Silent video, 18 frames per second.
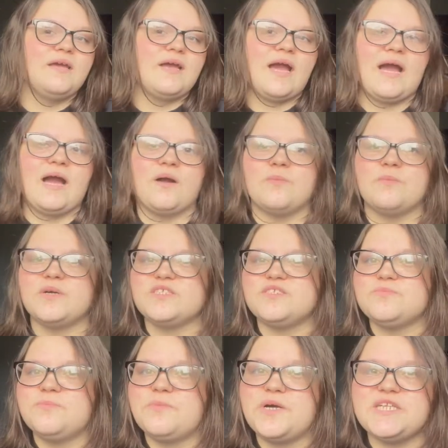How
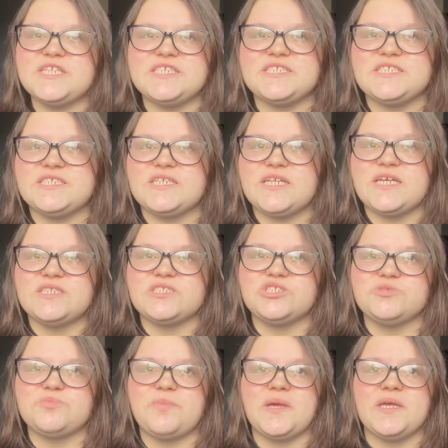much money did I
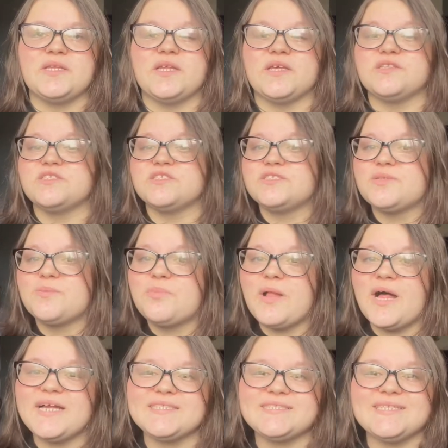spend on the
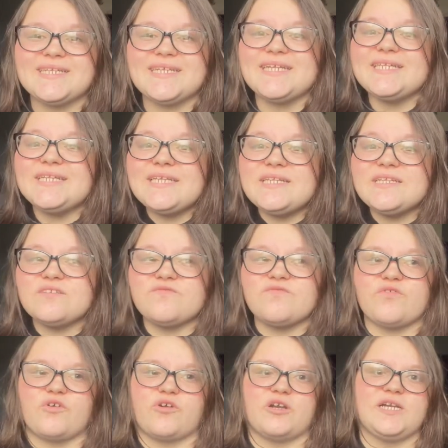supplies that I needed
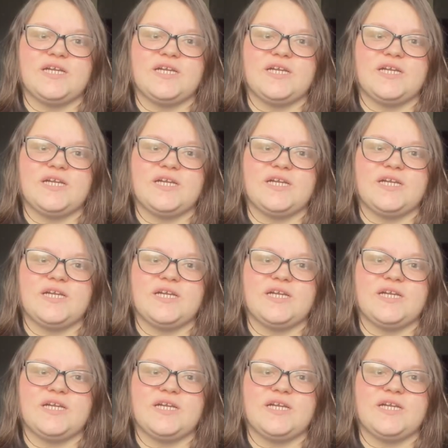for